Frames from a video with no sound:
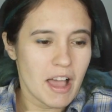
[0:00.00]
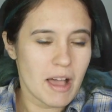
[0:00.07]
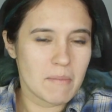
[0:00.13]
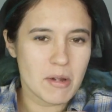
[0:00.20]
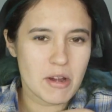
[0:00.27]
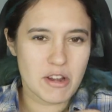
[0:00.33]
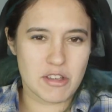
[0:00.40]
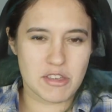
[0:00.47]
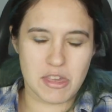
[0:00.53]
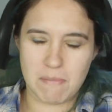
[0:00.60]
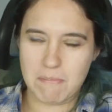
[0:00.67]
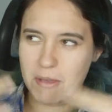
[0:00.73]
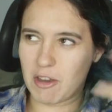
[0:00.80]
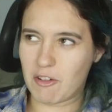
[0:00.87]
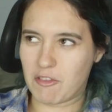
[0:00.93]
emerge a
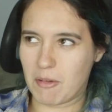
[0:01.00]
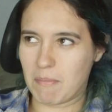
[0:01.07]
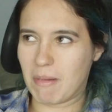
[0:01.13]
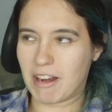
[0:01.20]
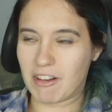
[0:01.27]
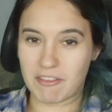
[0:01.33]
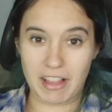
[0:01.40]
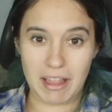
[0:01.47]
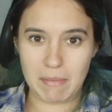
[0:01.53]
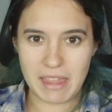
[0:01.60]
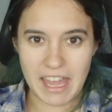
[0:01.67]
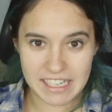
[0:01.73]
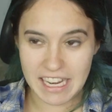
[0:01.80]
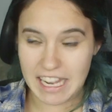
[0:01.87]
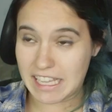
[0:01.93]
beautiful butterfly, but
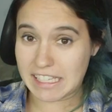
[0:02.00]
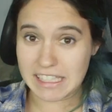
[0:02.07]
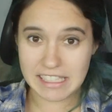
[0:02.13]
that day